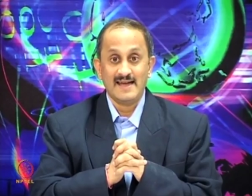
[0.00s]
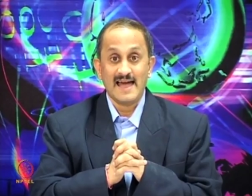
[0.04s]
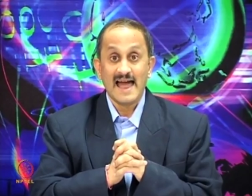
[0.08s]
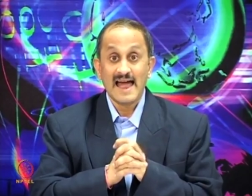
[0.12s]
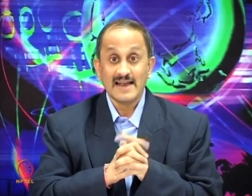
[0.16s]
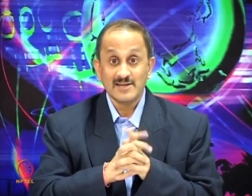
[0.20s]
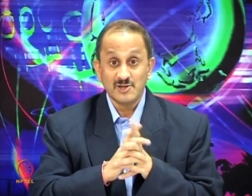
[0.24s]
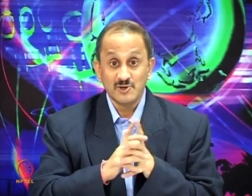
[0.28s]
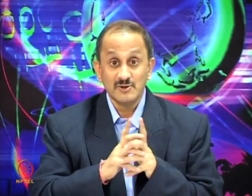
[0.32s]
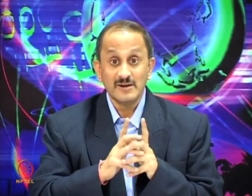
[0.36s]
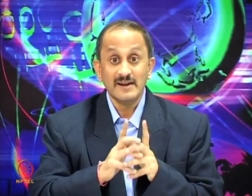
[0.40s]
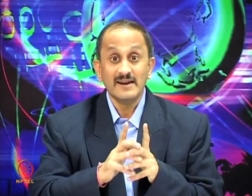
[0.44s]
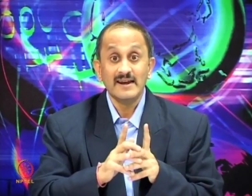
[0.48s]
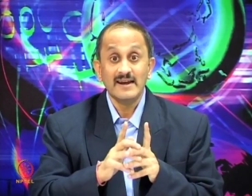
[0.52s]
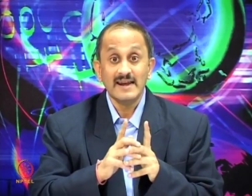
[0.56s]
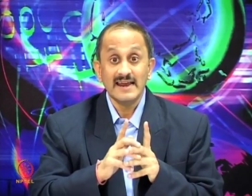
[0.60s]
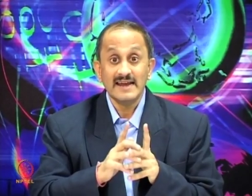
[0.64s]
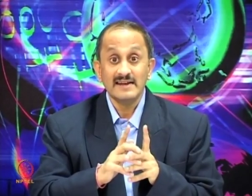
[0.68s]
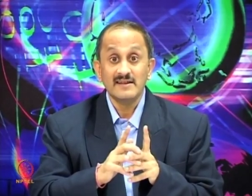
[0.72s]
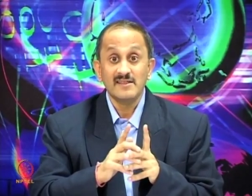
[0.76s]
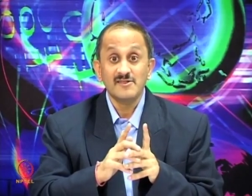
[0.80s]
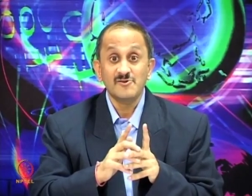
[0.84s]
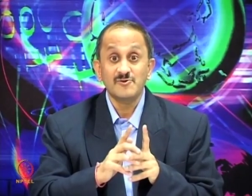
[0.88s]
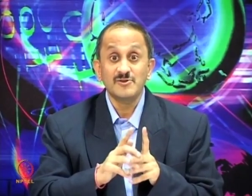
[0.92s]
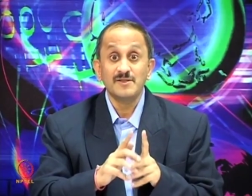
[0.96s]
actually
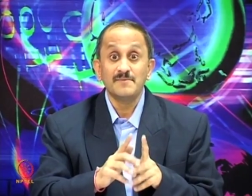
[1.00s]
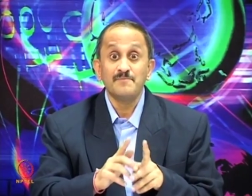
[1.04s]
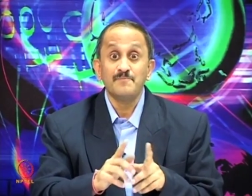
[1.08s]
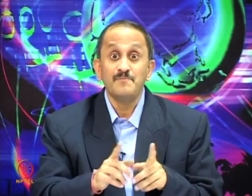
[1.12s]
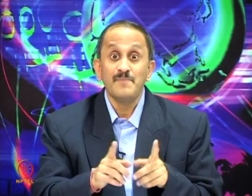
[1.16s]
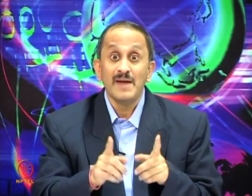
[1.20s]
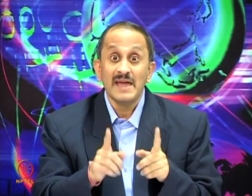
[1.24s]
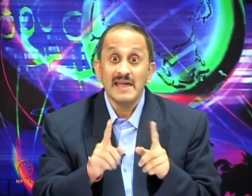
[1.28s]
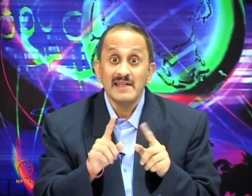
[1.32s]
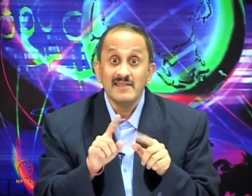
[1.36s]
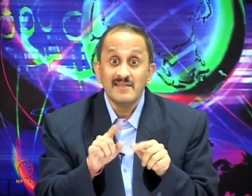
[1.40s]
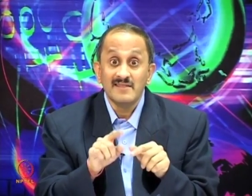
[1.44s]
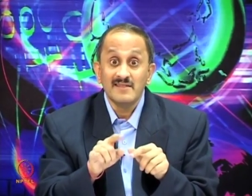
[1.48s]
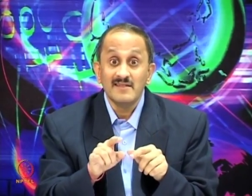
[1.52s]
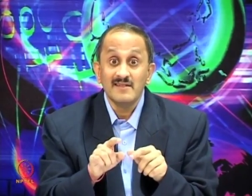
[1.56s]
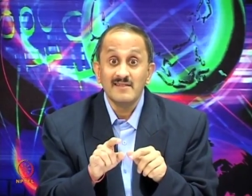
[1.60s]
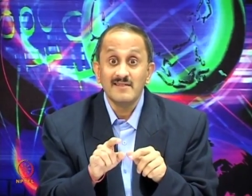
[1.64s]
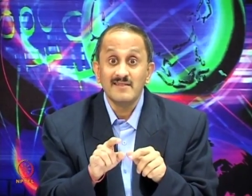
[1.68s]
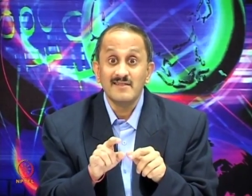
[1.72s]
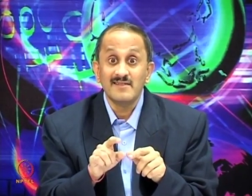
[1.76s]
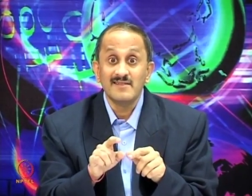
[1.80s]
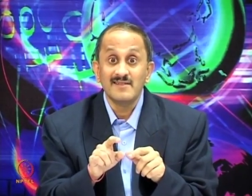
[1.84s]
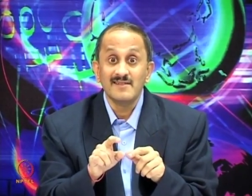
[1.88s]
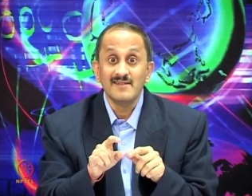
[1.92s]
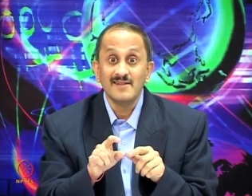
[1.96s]
relates to the
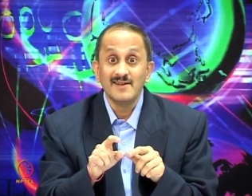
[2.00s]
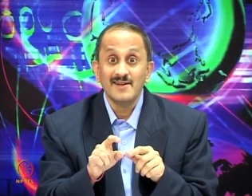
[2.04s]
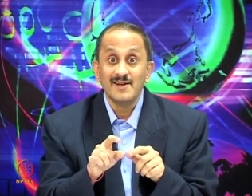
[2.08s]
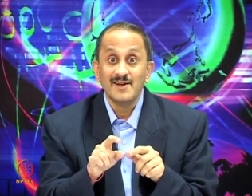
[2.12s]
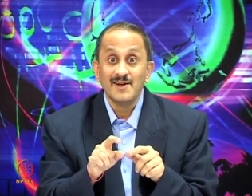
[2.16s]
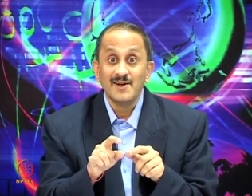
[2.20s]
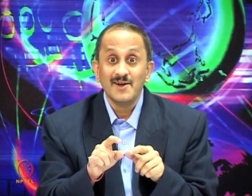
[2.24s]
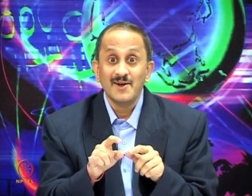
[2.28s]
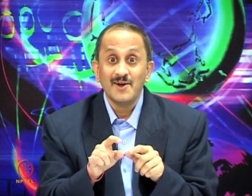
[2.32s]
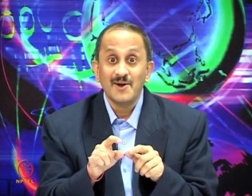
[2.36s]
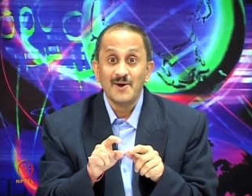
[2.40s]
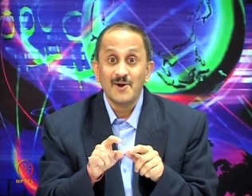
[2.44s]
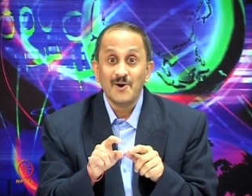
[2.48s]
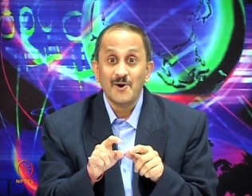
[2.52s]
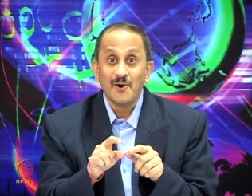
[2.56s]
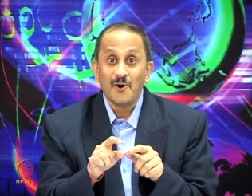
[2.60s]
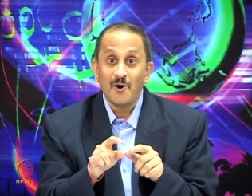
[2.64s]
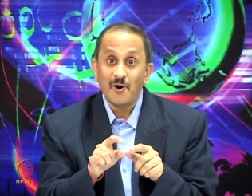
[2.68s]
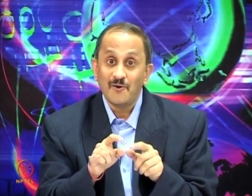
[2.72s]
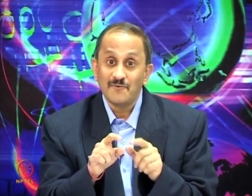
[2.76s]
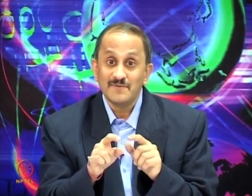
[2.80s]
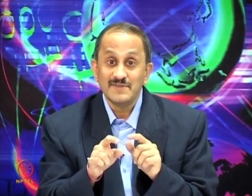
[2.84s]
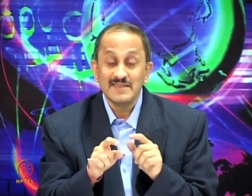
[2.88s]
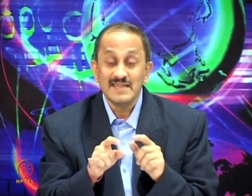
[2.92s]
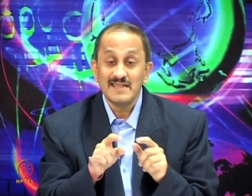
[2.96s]
basis
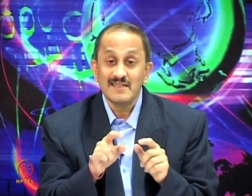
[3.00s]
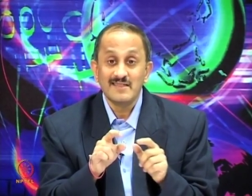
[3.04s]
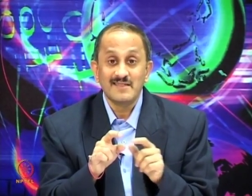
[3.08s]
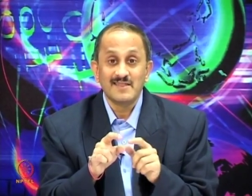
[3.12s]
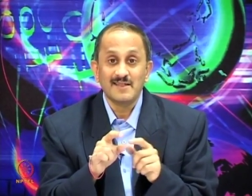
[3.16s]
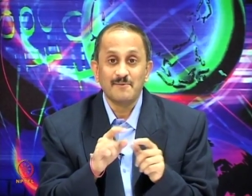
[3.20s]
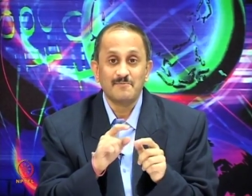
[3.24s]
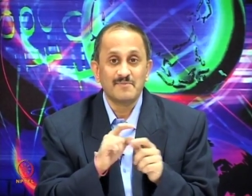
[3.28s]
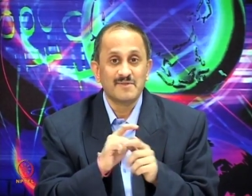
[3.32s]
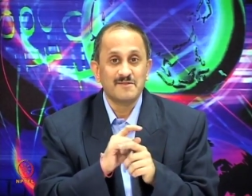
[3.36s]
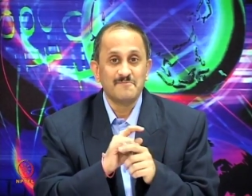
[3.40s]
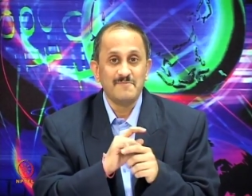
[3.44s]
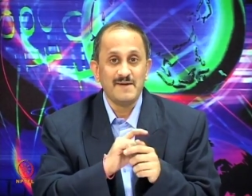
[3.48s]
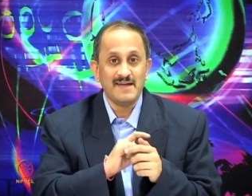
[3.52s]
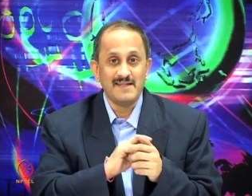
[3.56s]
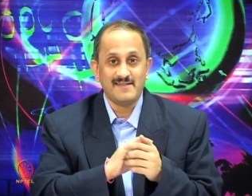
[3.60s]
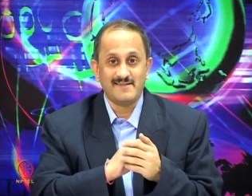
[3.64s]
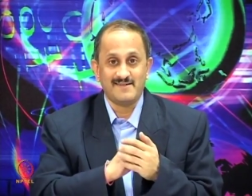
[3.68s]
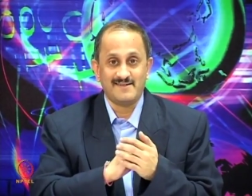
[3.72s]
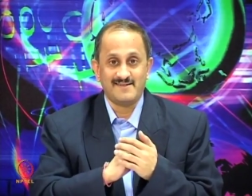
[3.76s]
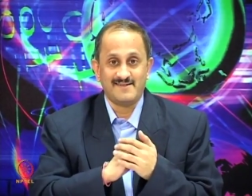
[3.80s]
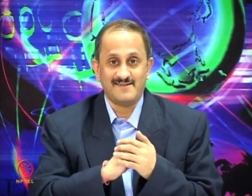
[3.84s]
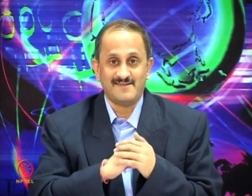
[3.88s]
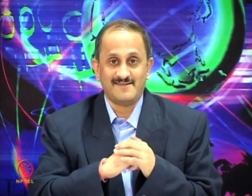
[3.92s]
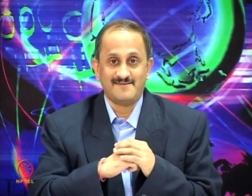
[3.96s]
of these
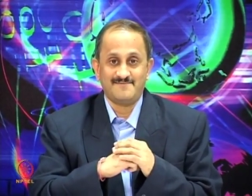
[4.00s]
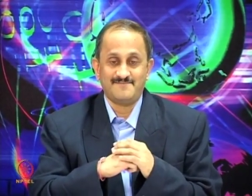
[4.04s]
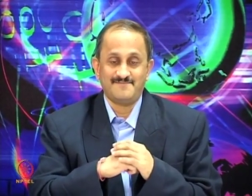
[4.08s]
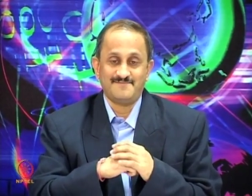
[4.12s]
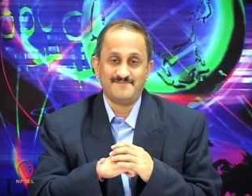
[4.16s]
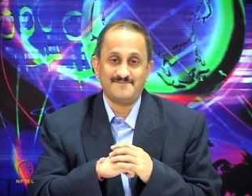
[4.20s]
subspaces.